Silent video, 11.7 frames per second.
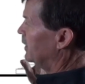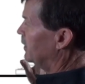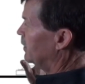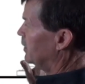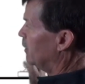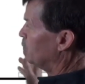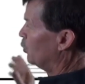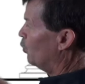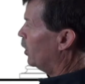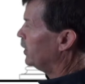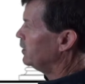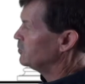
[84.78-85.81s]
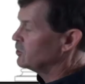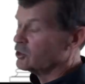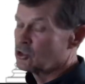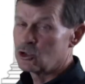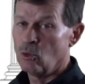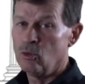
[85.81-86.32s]
number one is the
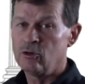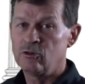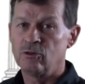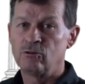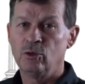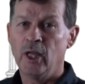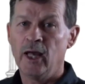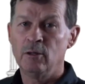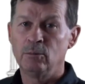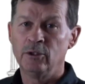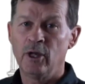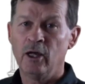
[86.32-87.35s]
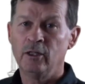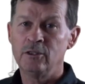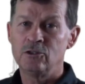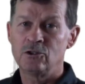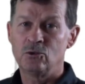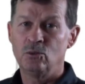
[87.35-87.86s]
source of reliable
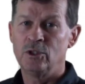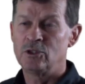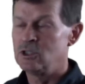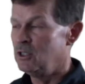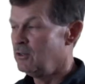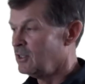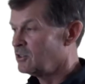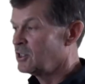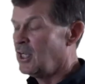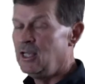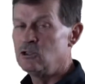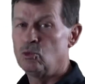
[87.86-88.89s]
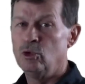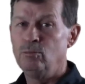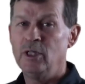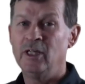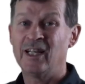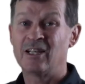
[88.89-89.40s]
knowledge, which in this case would
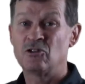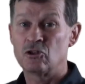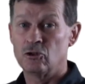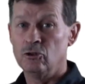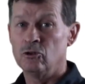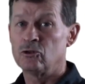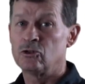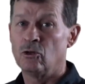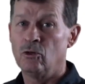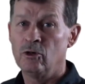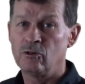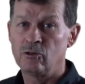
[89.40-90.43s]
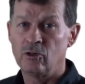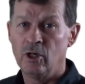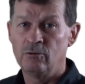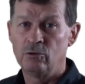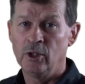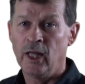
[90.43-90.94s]
be an external source
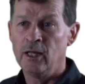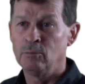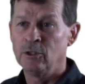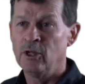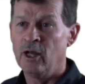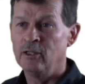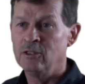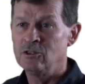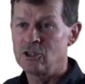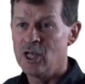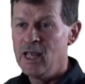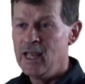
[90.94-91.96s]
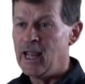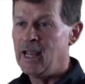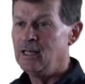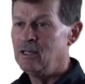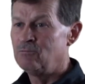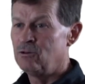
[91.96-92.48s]
of reliable knowledge.
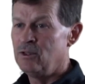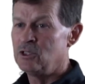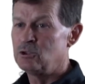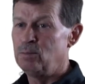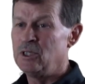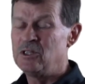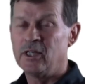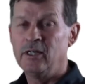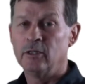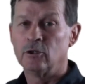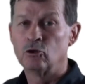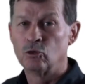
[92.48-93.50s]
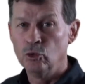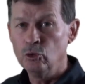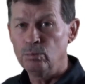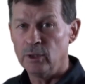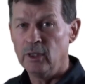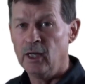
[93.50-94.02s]
And for this particular
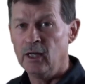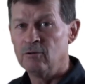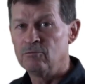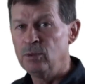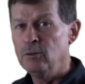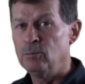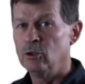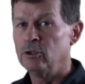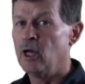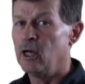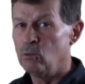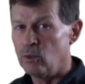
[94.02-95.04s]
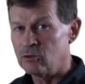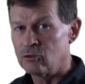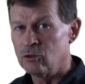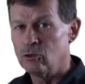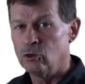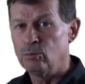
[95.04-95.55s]
group of people, a
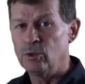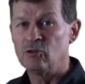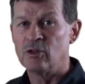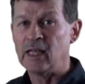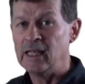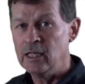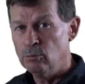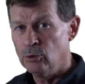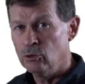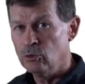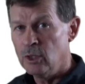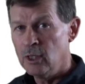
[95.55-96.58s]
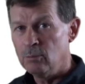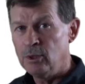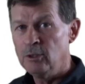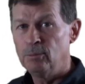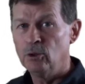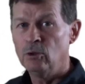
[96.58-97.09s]
non-Western group, is the Hebrew
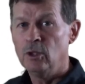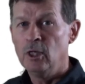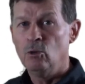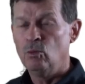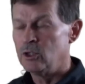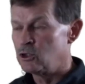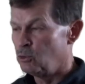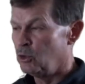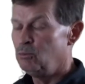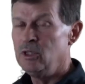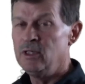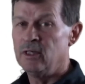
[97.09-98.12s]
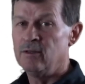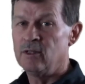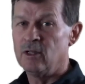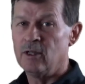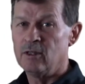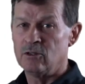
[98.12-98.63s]
people, which would be then
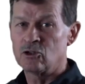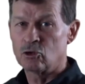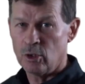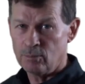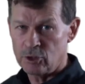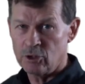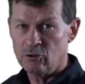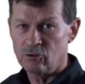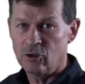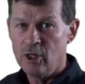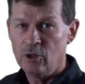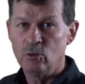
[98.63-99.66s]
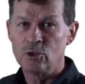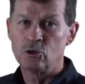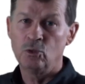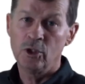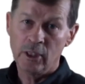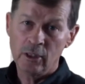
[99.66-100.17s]
the scriptures, which
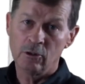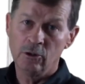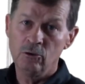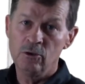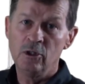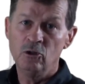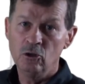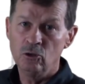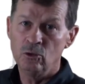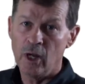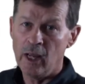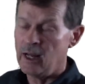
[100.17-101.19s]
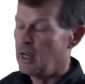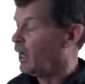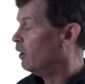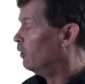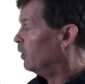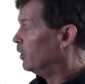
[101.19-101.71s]
would include the
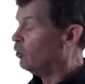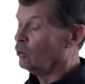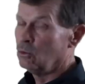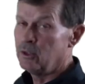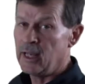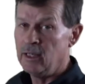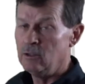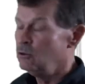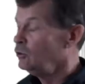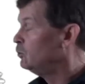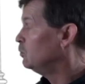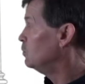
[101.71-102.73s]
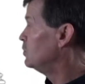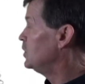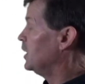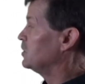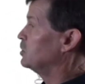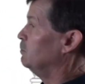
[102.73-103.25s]
Old and New
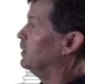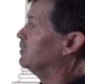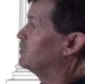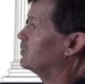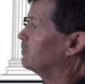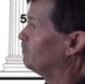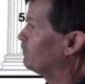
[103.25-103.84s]
Testaments.